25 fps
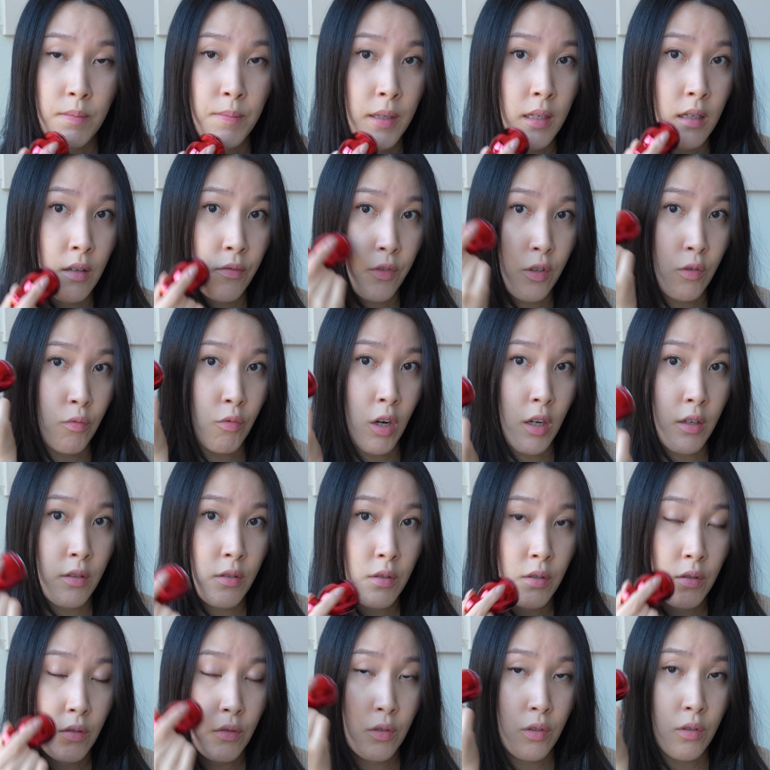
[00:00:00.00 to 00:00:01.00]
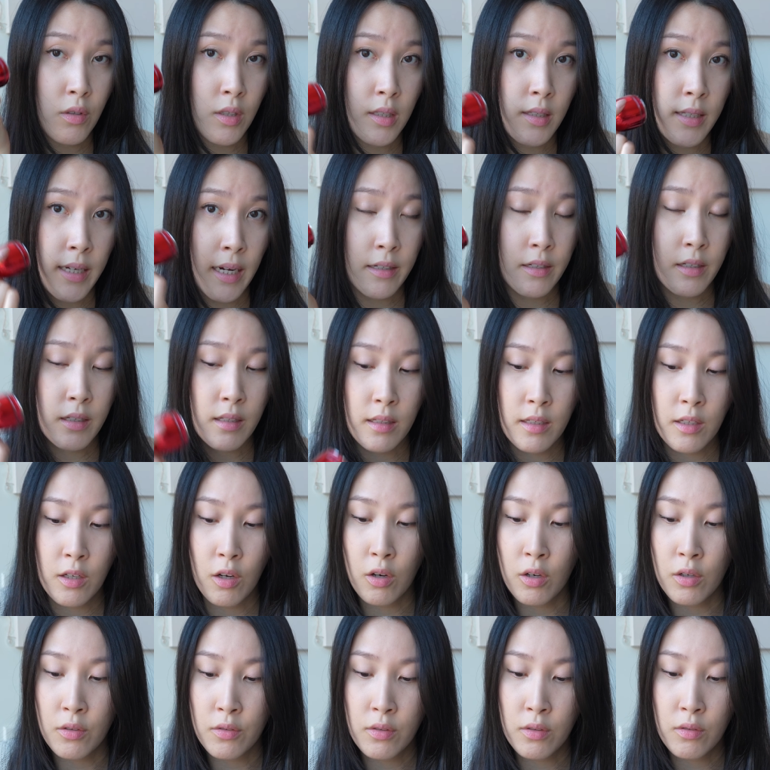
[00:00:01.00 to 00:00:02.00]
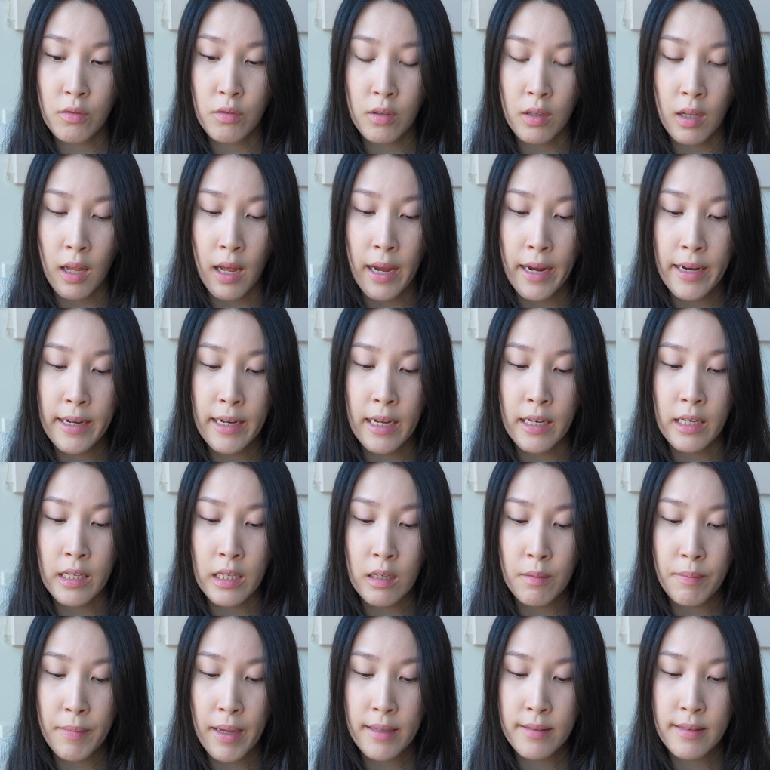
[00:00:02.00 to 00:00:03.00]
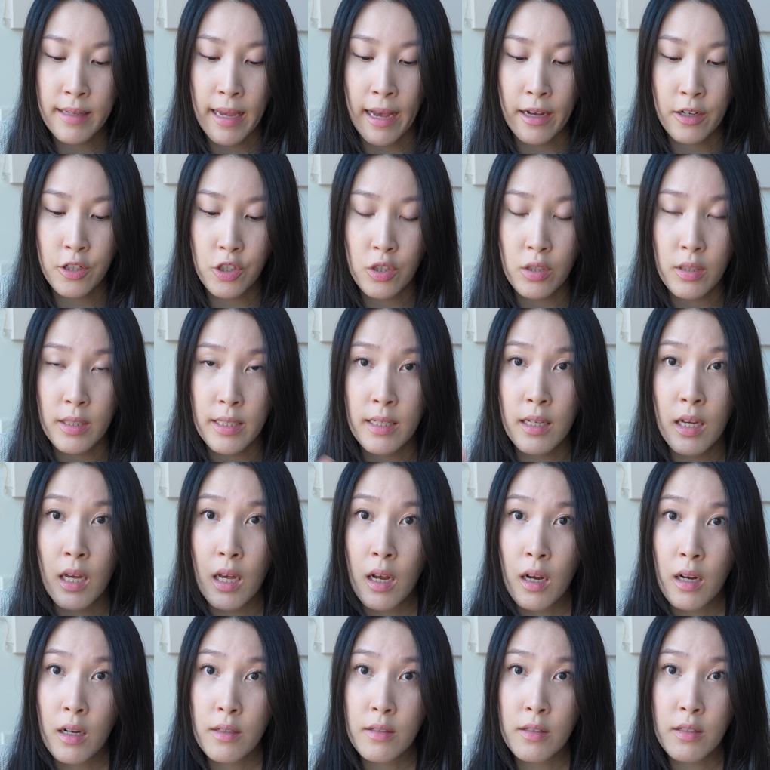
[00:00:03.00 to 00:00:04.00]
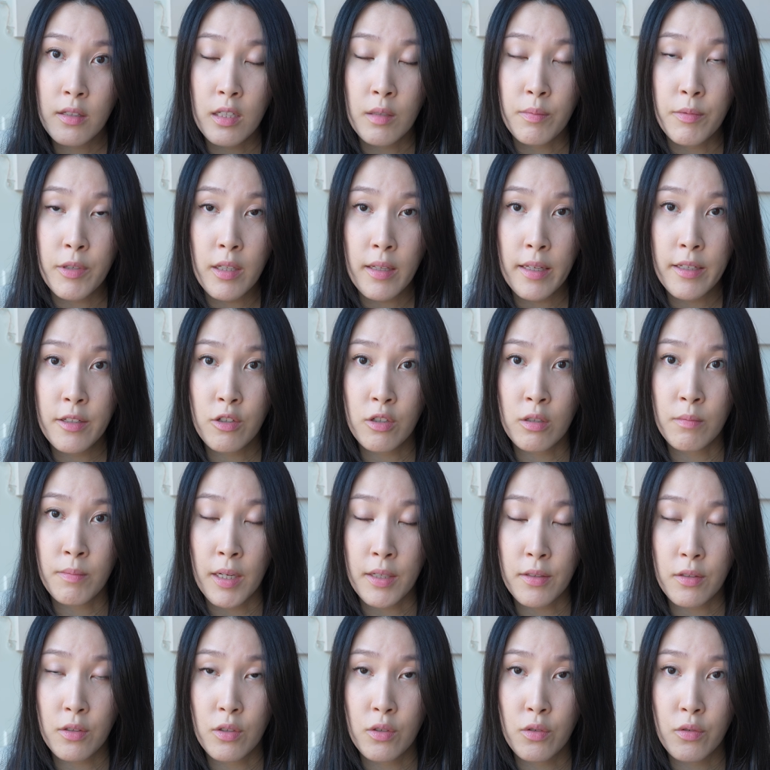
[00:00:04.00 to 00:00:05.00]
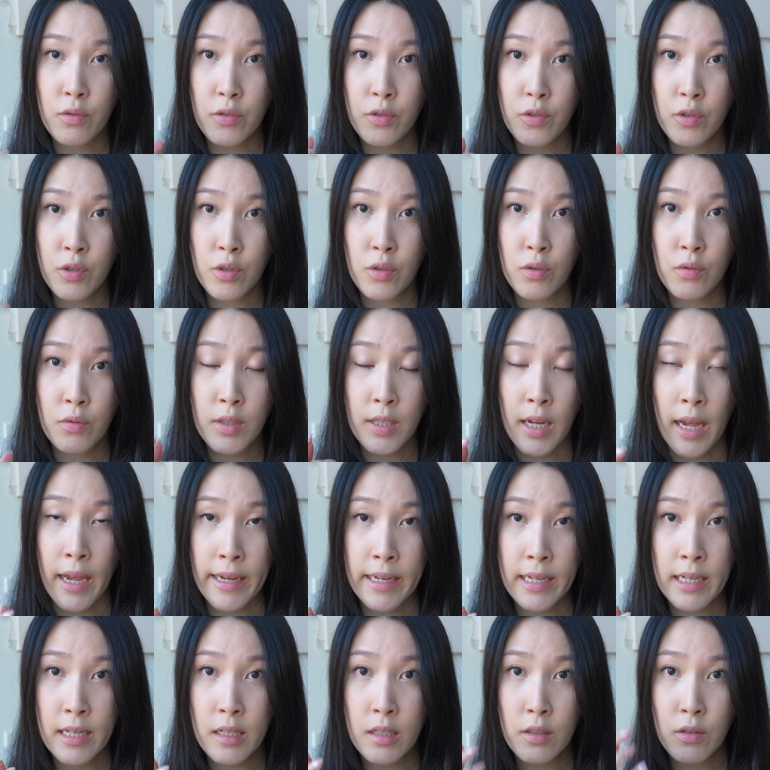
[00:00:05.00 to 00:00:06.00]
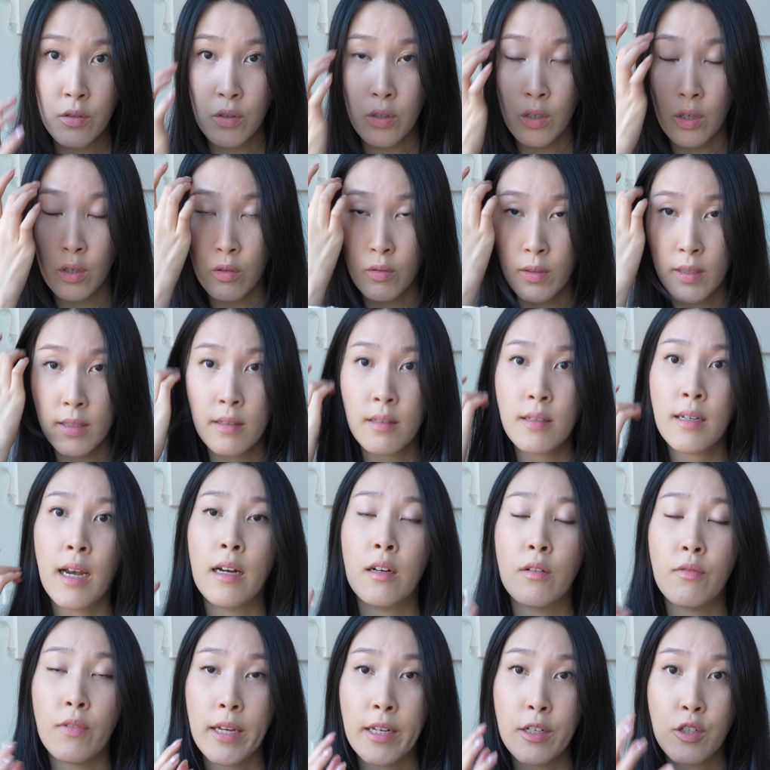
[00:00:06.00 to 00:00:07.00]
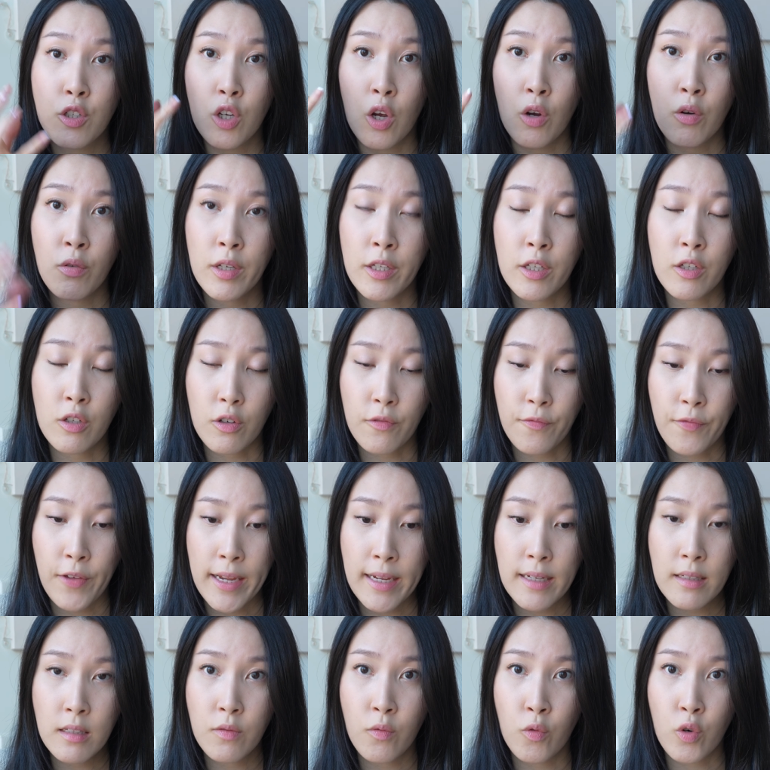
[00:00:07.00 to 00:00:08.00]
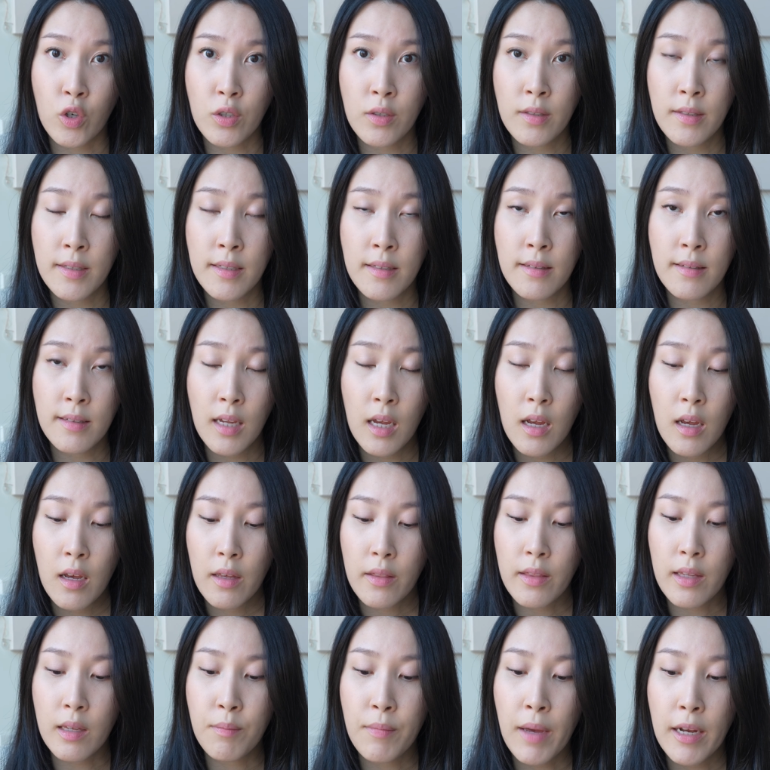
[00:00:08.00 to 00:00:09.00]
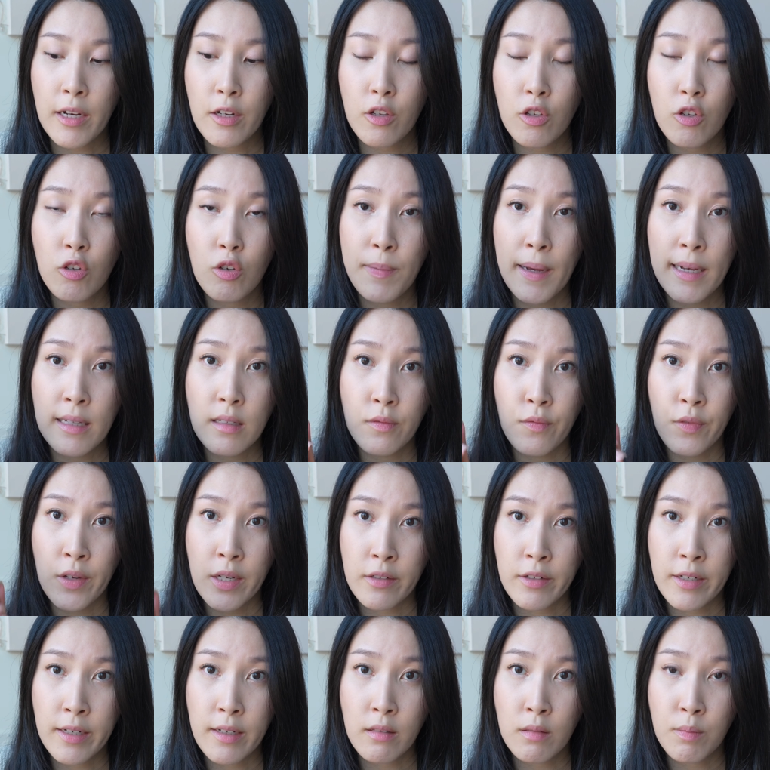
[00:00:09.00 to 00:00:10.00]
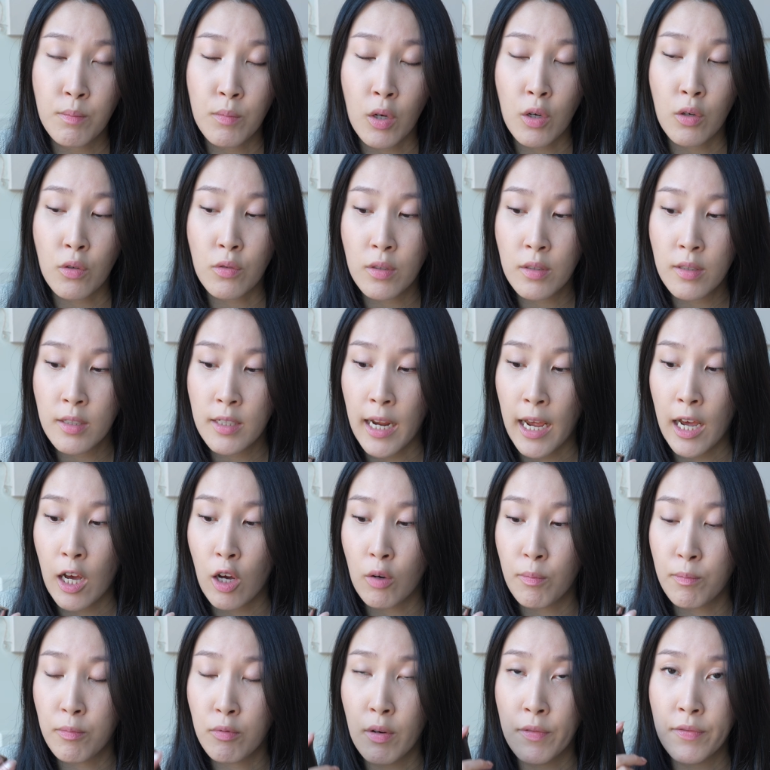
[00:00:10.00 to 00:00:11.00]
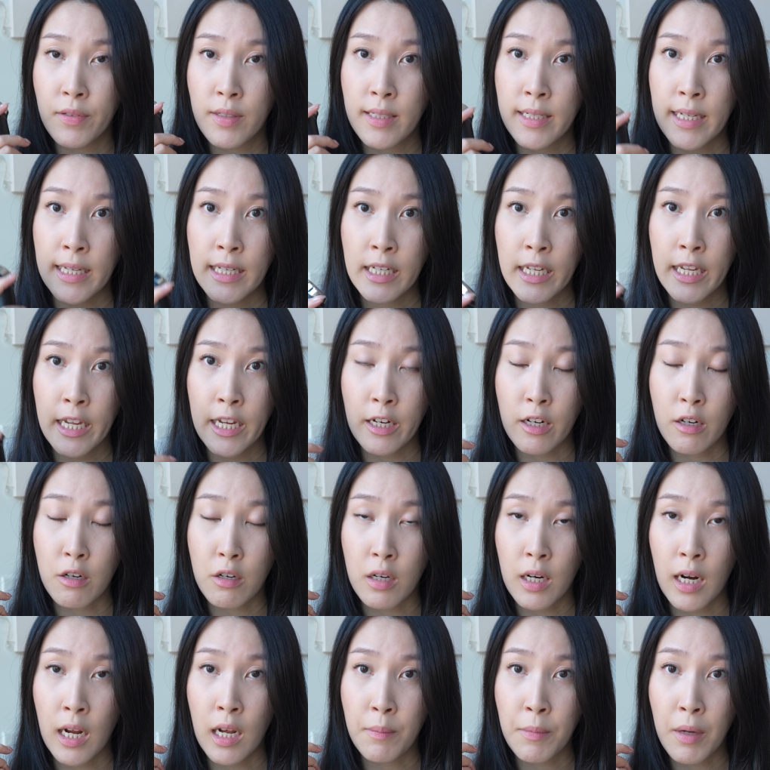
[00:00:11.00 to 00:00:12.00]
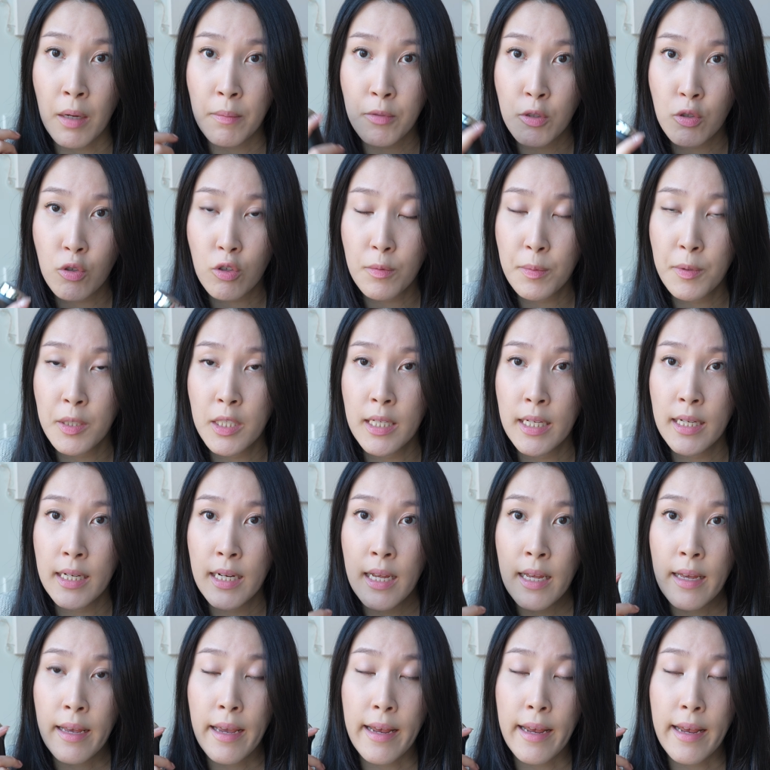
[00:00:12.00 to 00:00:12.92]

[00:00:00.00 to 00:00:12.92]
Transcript: but if you want to, you can technically also glide, and EMS actually stimulates your muscles to tighten, so it's kind of like toning your face, versus the Medicube has various modes to help with skincare absorption.